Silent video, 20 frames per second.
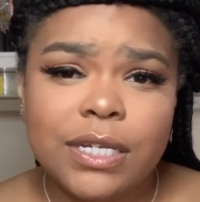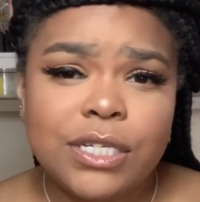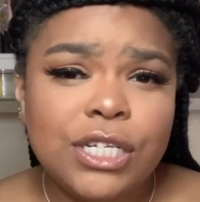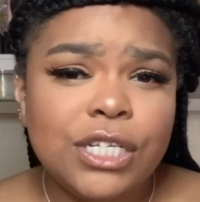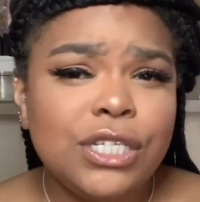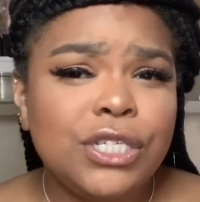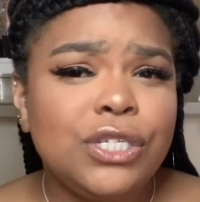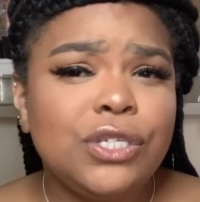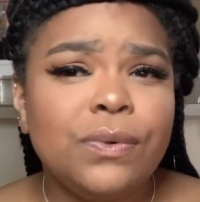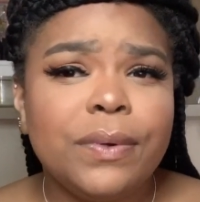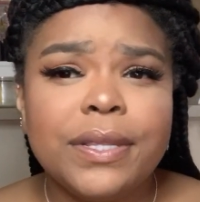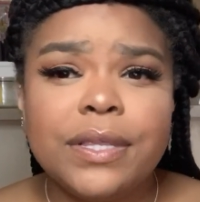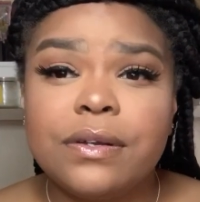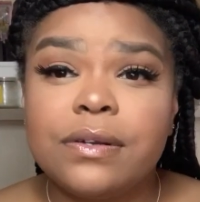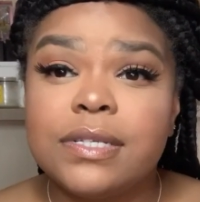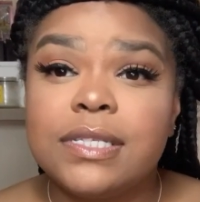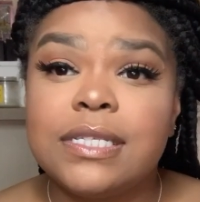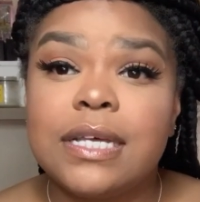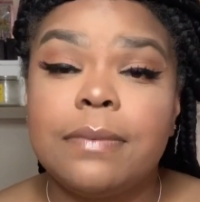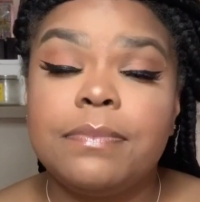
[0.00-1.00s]
Just do a little
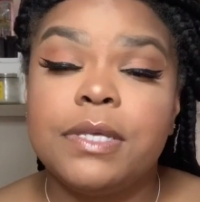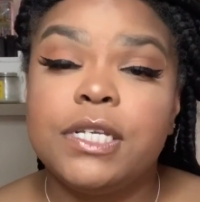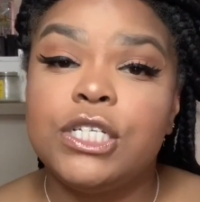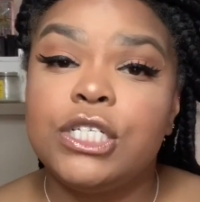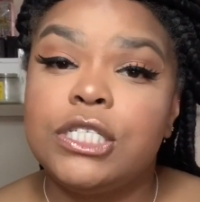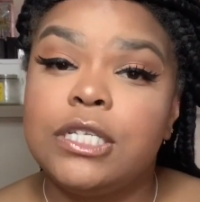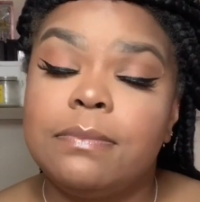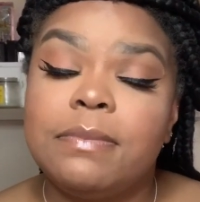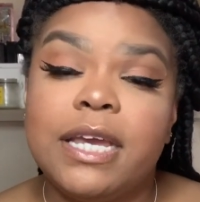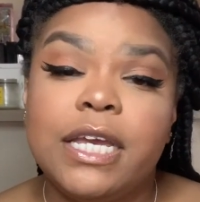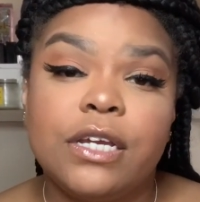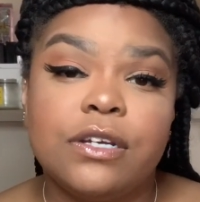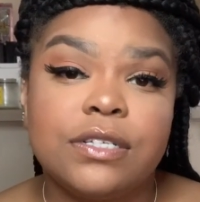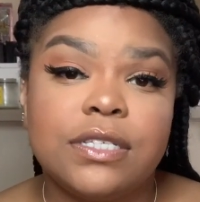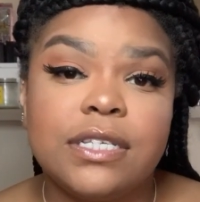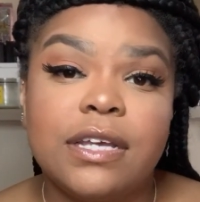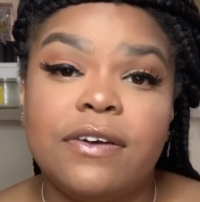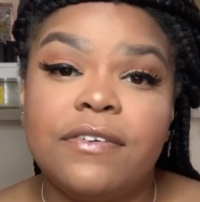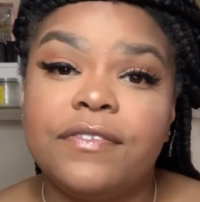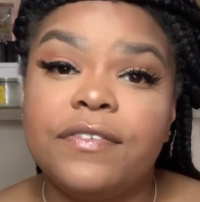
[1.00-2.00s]
something just to make
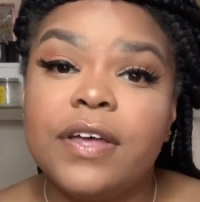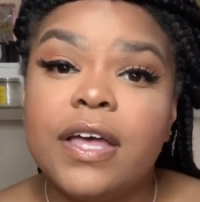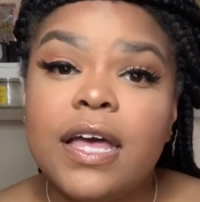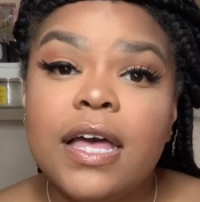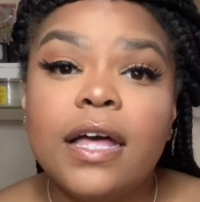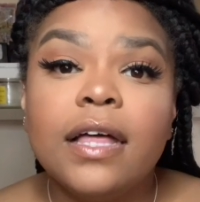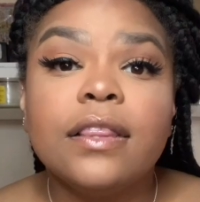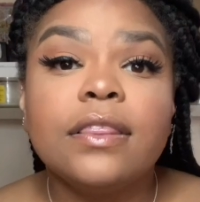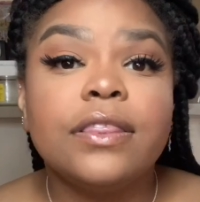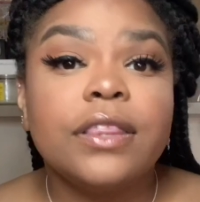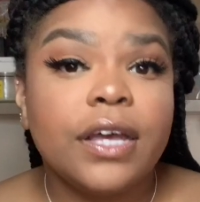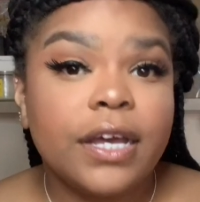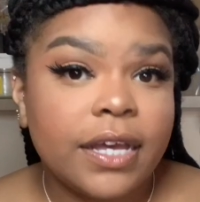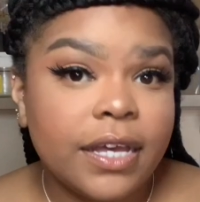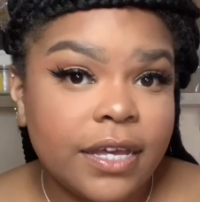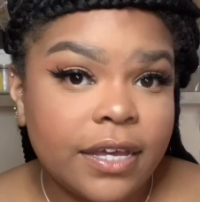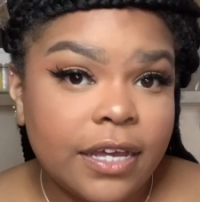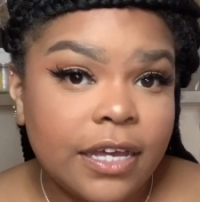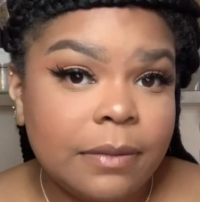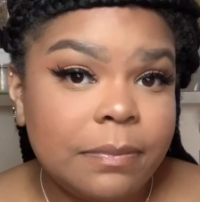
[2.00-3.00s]
yourself look
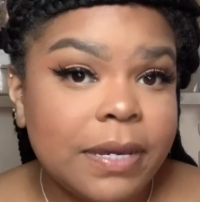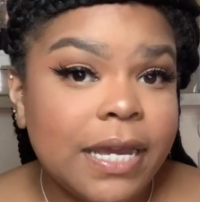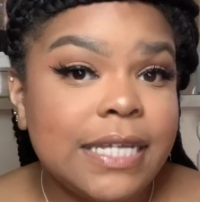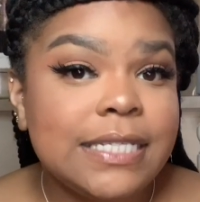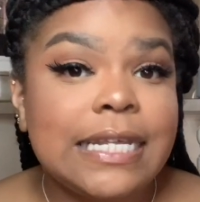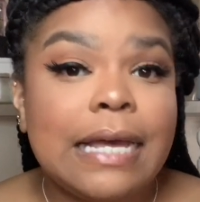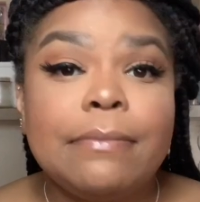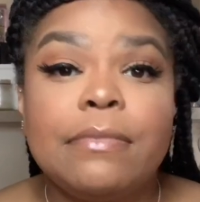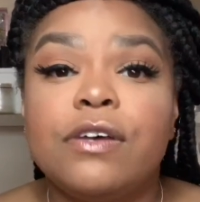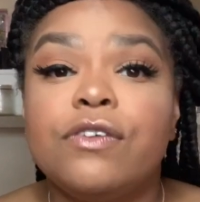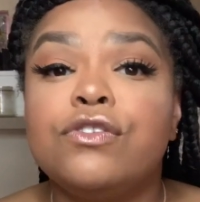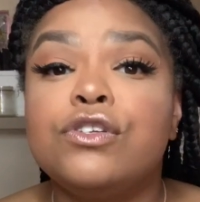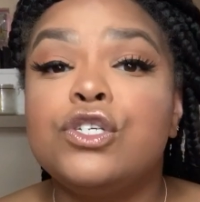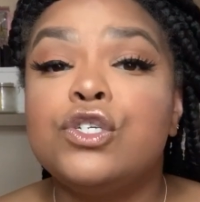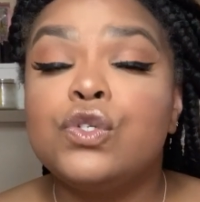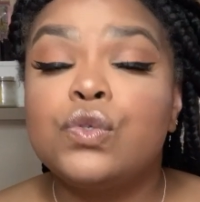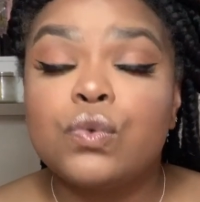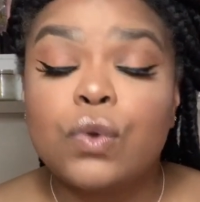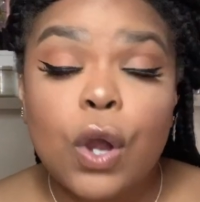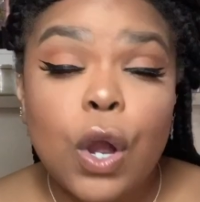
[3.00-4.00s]
good, because I'm a
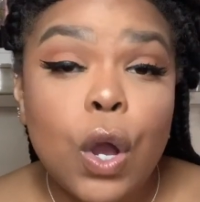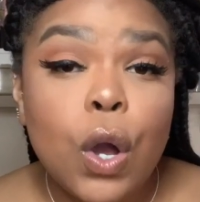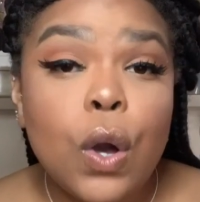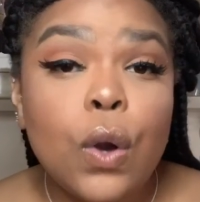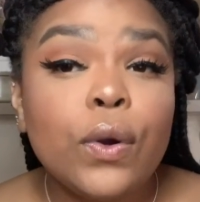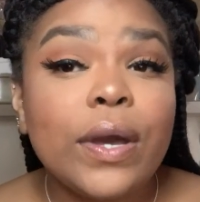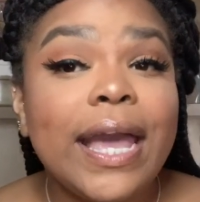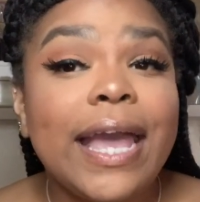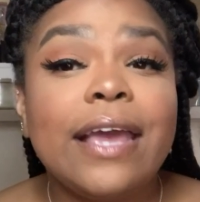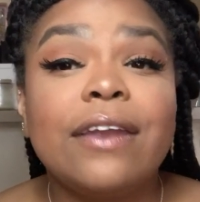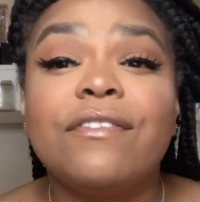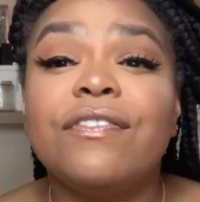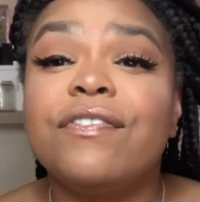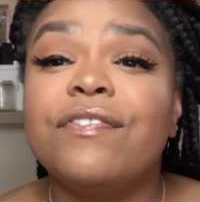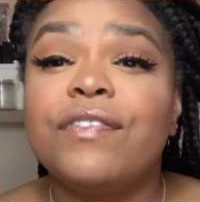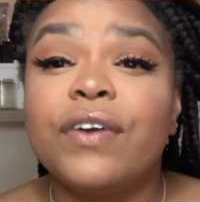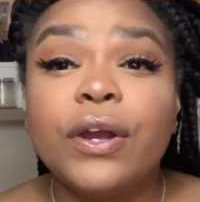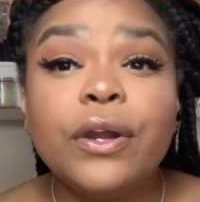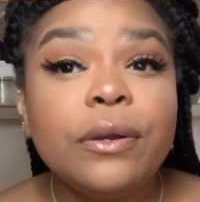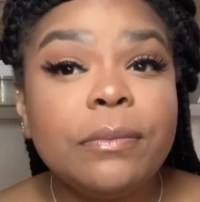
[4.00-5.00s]
strong and
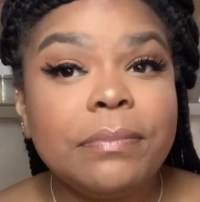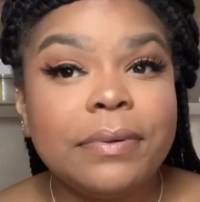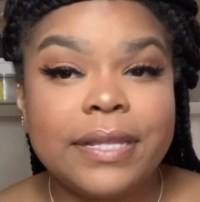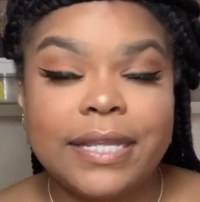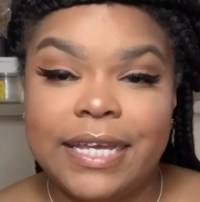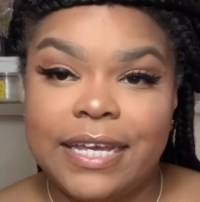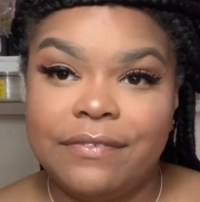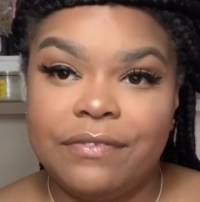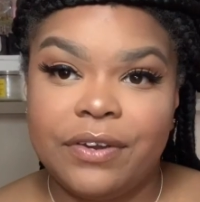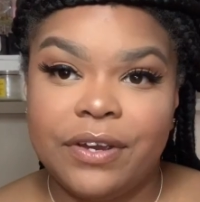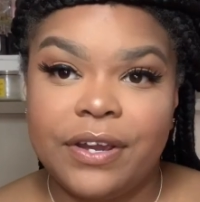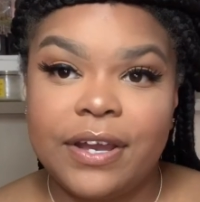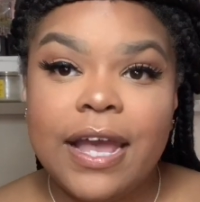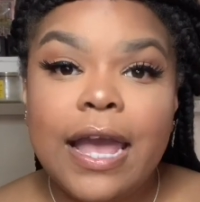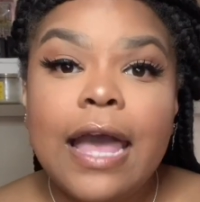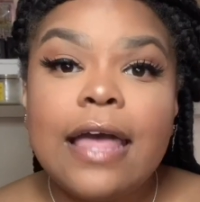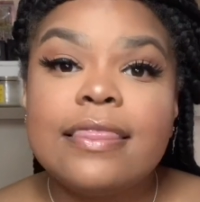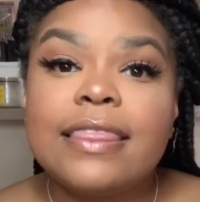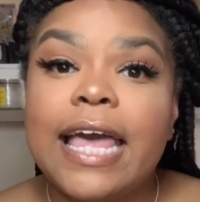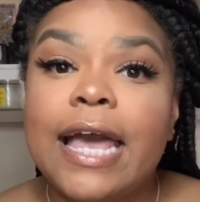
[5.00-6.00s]
firm believer
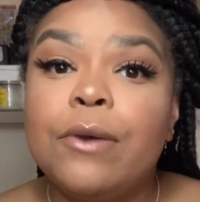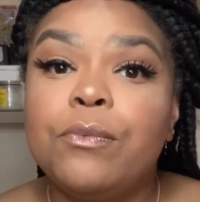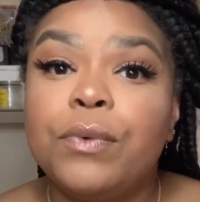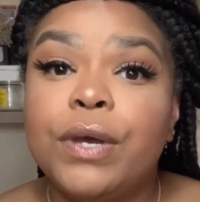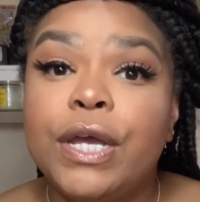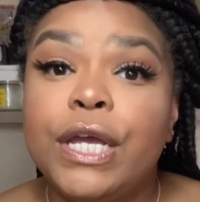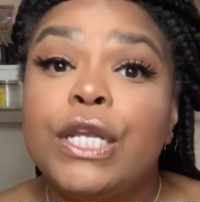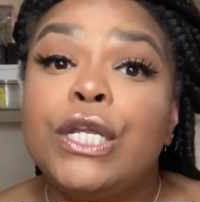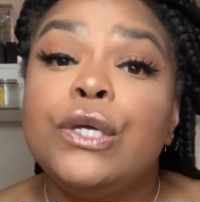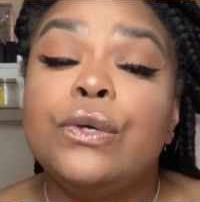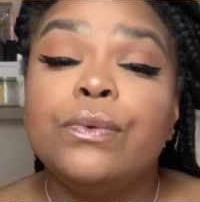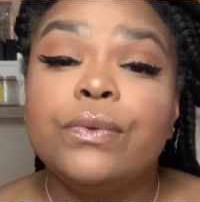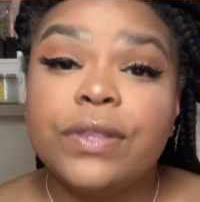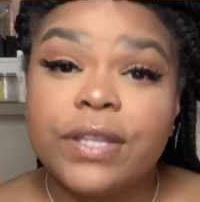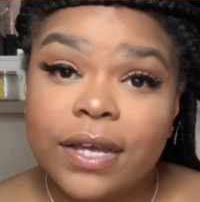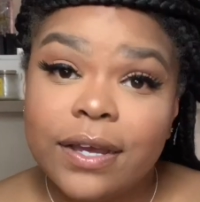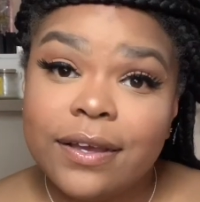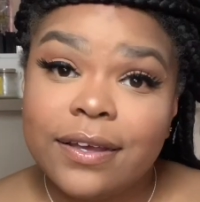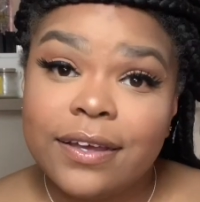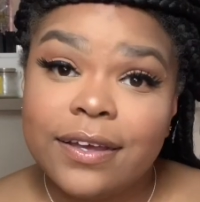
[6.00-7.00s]
that when you
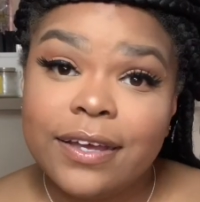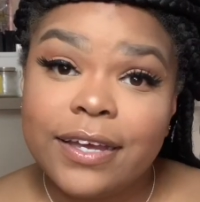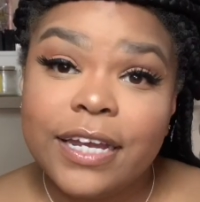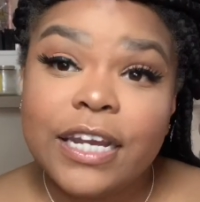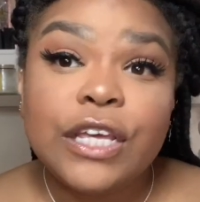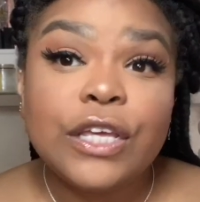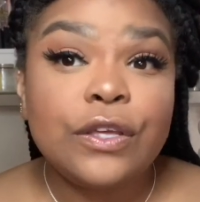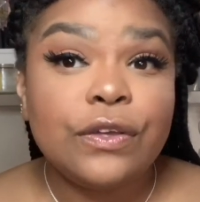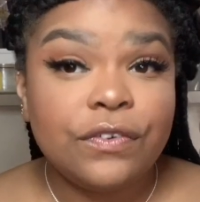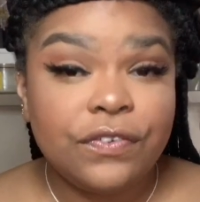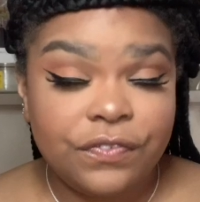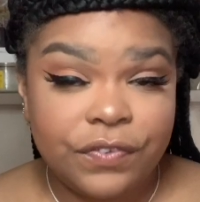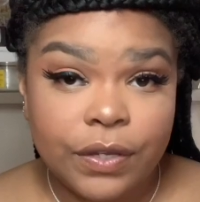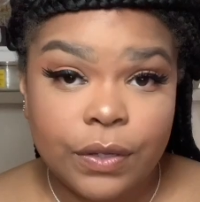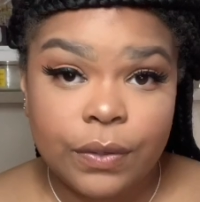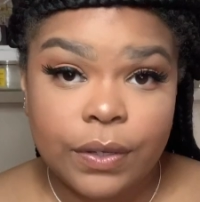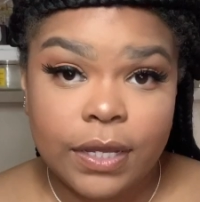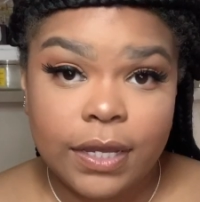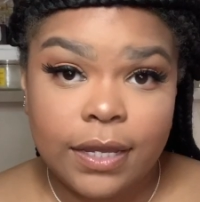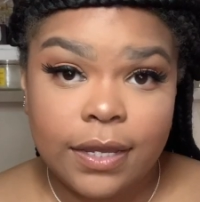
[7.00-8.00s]
look good, you feel
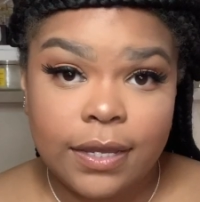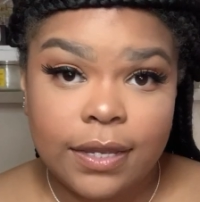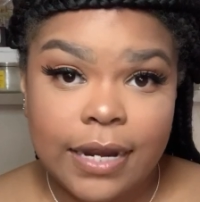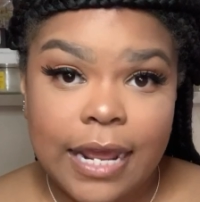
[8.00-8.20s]
good.